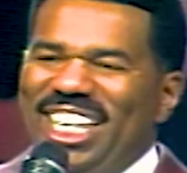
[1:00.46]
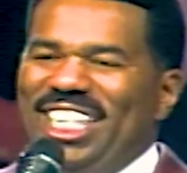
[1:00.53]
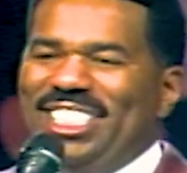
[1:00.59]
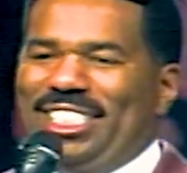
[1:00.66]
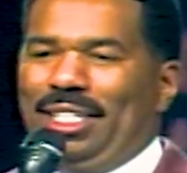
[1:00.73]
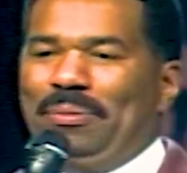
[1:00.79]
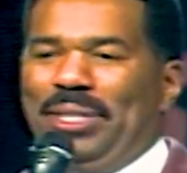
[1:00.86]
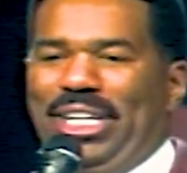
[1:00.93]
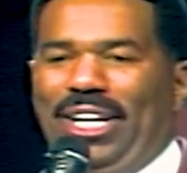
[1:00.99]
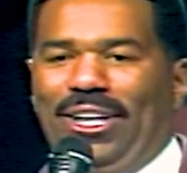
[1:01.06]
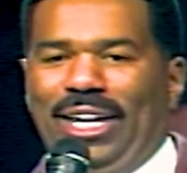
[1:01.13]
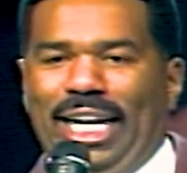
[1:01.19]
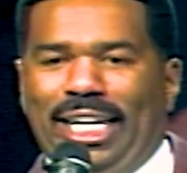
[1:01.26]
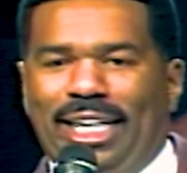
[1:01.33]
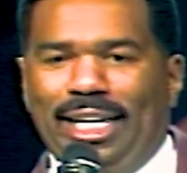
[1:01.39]
Some of
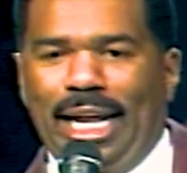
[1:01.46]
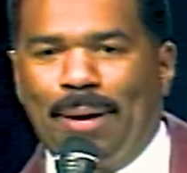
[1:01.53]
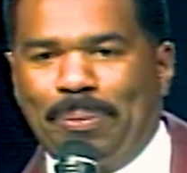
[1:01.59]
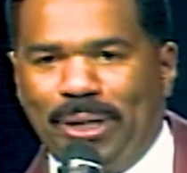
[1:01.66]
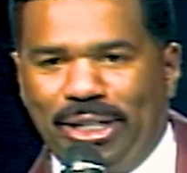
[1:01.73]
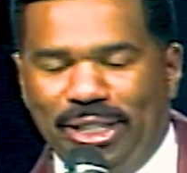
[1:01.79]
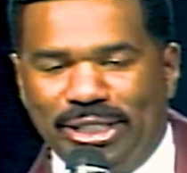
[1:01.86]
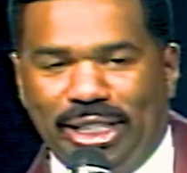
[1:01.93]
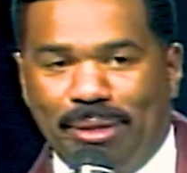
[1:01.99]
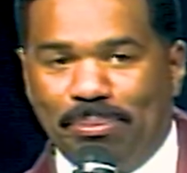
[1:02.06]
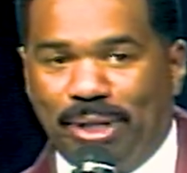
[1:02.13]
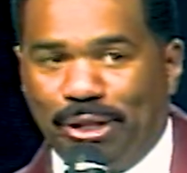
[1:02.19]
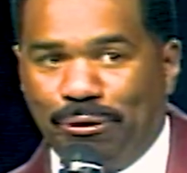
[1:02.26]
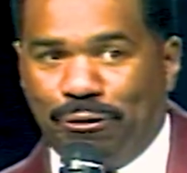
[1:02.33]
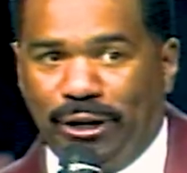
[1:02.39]
y'all ain't clapping because that
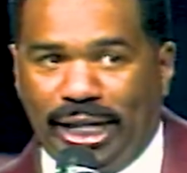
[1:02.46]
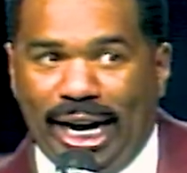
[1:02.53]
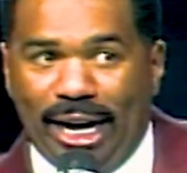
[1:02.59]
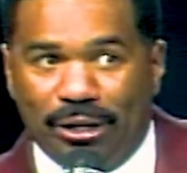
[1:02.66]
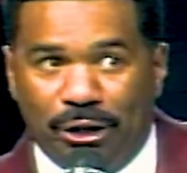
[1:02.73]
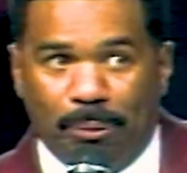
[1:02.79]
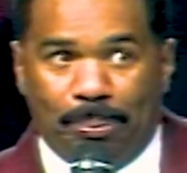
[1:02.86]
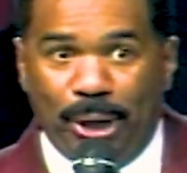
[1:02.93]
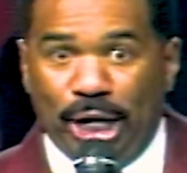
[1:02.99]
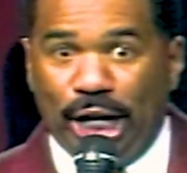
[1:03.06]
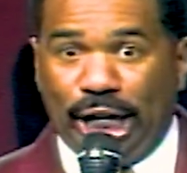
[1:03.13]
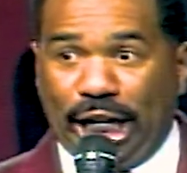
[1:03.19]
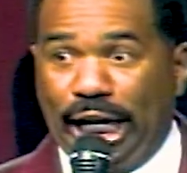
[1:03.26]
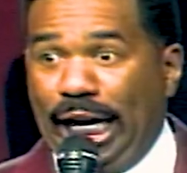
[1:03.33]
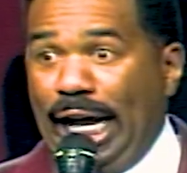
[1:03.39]
motherfucker out in the
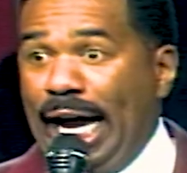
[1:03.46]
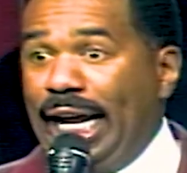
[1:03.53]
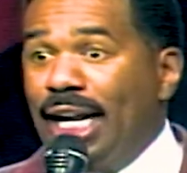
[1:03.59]
parking lot.